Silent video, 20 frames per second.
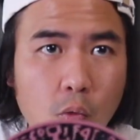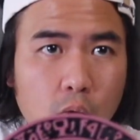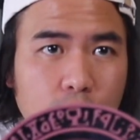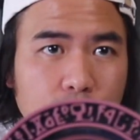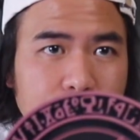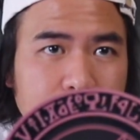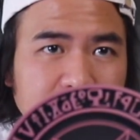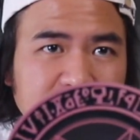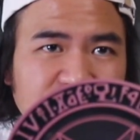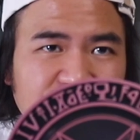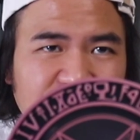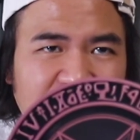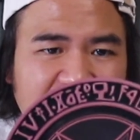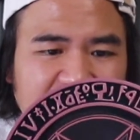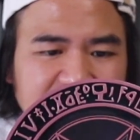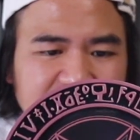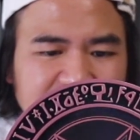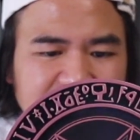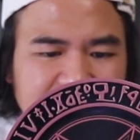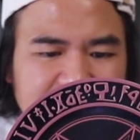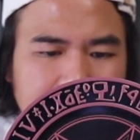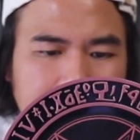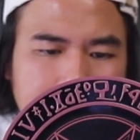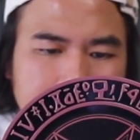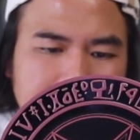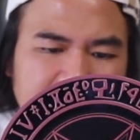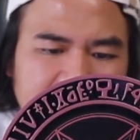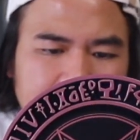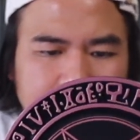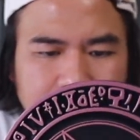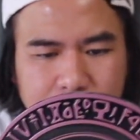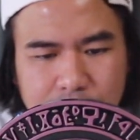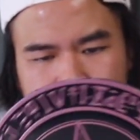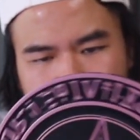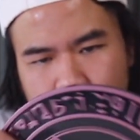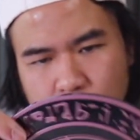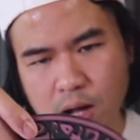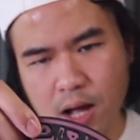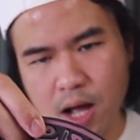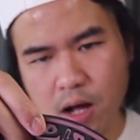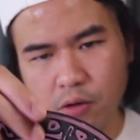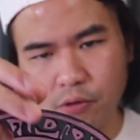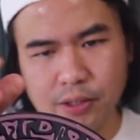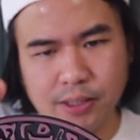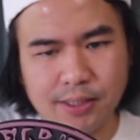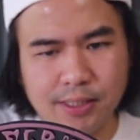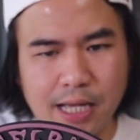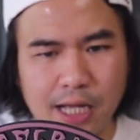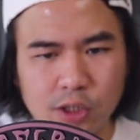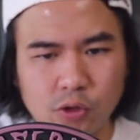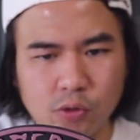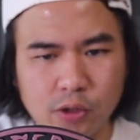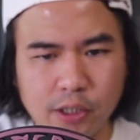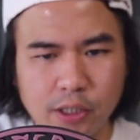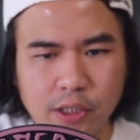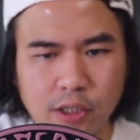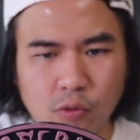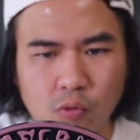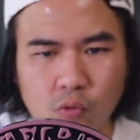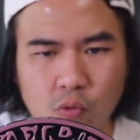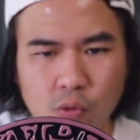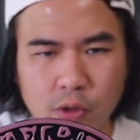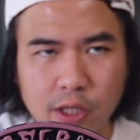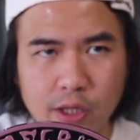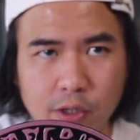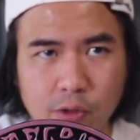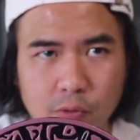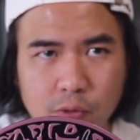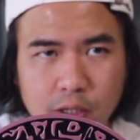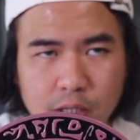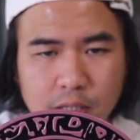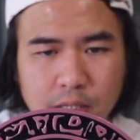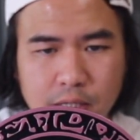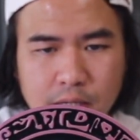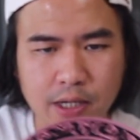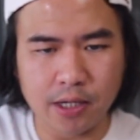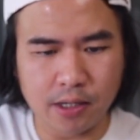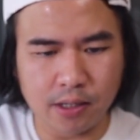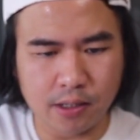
this fancy base. Wow, this is actually like a really